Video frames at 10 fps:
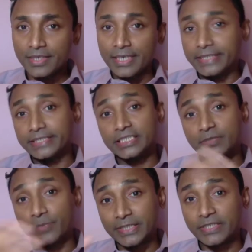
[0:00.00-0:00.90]
Is it
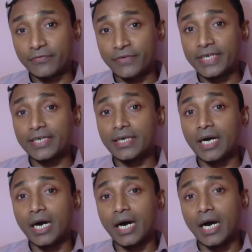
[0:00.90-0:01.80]
specific
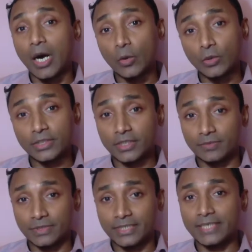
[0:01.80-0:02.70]

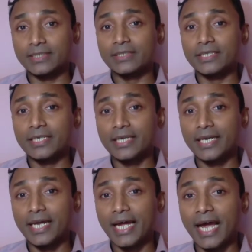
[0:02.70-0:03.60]
outcomes that
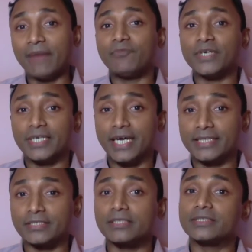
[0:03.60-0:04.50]
happened as
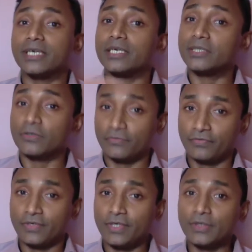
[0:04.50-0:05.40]
a result of
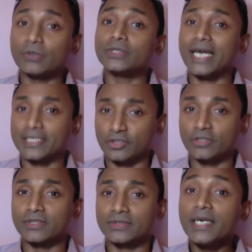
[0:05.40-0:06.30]
those actions?
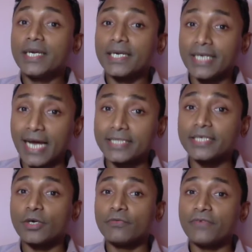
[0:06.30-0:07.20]
Gather
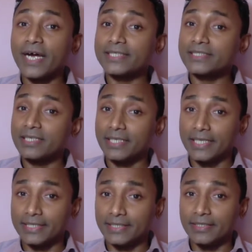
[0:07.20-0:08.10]
your facts and
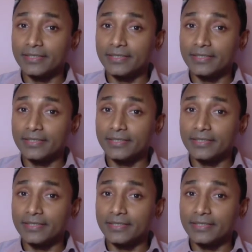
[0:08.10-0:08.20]
data